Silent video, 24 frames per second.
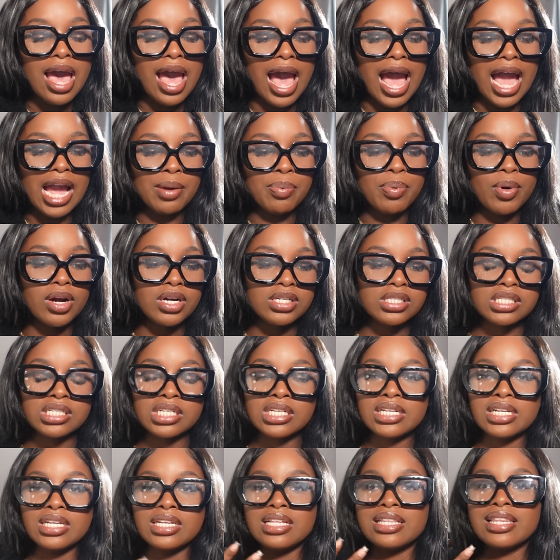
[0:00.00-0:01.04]
I
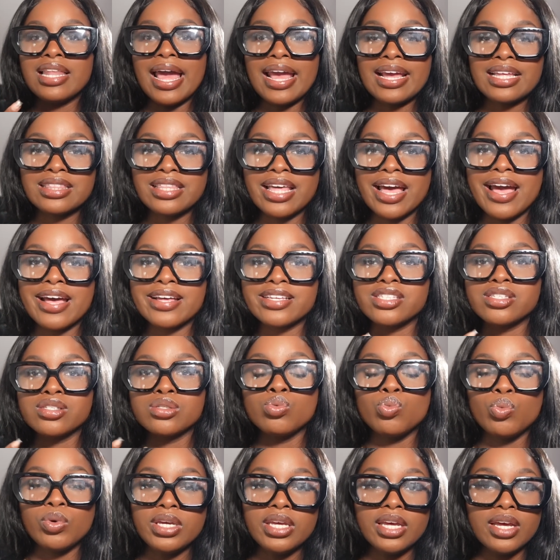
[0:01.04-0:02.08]
personally like that
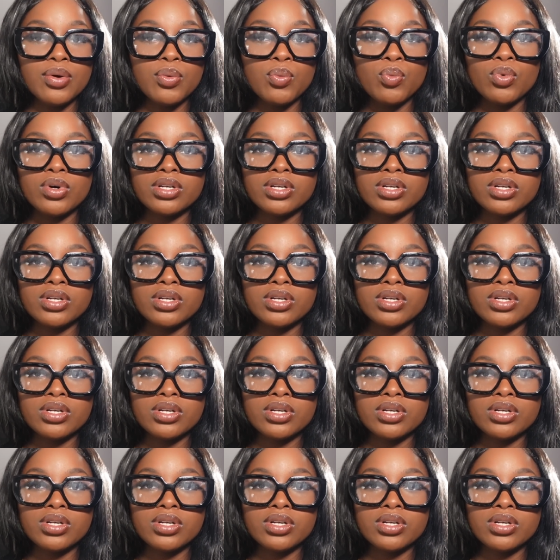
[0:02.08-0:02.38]
sweet and